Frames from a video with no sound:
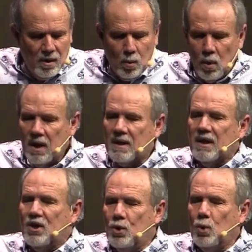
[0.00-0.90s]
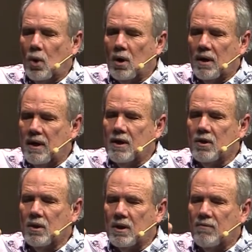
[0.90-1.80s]
what you are
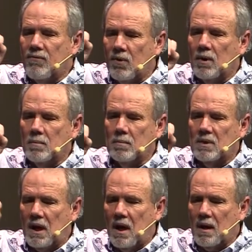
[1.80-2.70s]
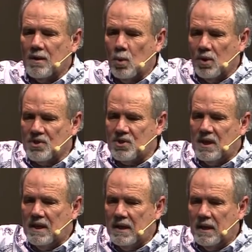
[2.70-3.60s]
hearing from God or
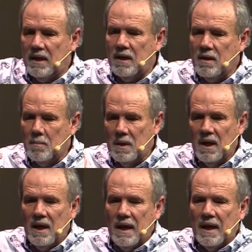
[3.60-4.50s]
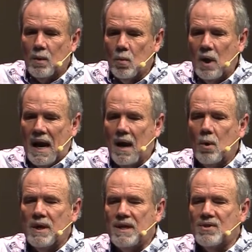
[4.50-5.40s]
seeing Him in
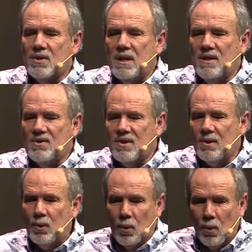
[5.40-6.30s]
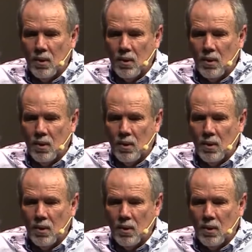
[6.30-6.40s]
how He sees you.